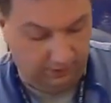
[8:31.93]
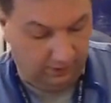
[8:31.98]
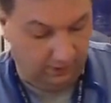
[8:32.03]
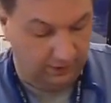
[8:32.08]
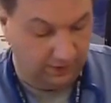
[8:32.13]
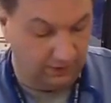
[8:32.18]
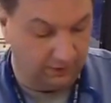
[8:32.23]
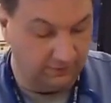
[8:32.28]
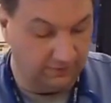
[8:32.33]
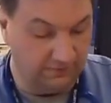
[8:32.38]

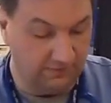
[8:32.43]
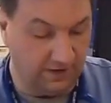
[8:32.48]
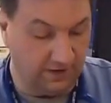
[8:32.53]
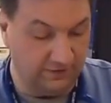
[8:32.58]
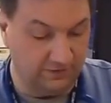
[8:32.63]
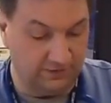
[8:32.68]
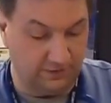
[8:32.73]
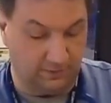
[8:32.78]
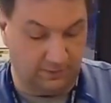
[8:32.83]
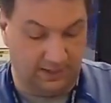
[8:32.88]
Another
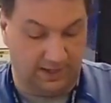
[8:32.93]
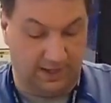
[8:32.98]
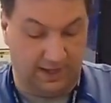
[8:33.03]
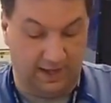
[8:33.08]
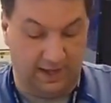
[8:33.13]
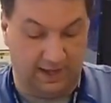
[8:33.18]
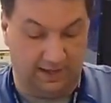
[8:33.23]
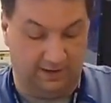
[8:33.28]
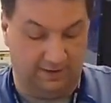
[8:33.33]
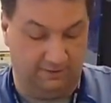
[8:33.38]
device that we
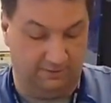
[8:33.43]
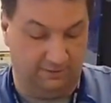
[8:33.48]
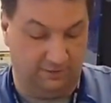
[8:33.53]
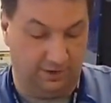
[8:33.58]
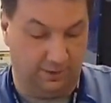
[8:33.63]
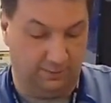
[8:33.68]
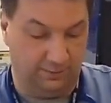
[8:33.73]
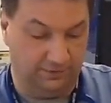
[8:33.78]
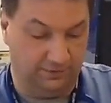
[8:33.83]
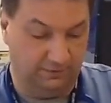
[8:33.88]
have,
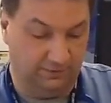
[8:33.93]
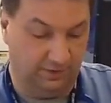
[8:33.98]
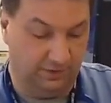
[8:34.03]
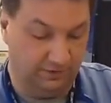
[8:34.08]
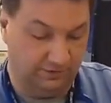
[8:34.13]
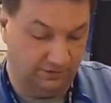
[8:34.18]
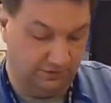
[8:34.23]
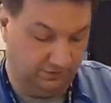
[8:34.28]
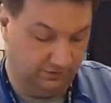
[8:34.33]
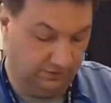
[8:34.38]
a couple
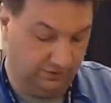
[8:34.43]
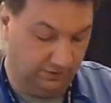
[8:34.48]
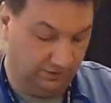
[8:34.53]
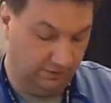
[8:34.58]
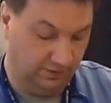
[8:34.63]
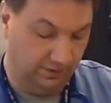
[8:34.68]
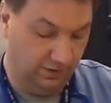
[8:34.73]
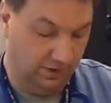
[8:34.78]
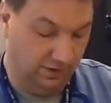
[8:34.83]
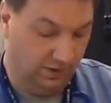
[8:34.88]
devices here,